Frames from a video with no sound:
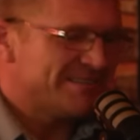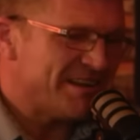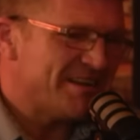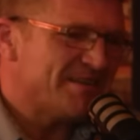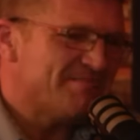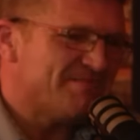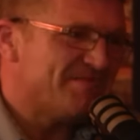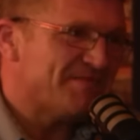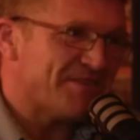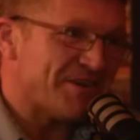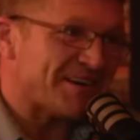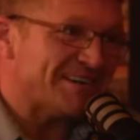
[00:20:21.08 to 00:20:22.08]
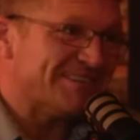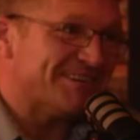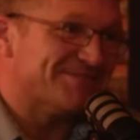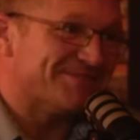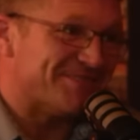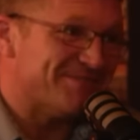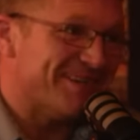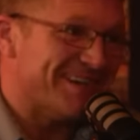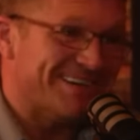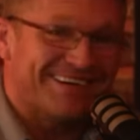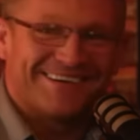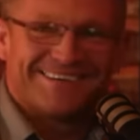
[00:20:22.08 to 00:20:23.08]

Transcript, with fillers: "Send them fucking down to me."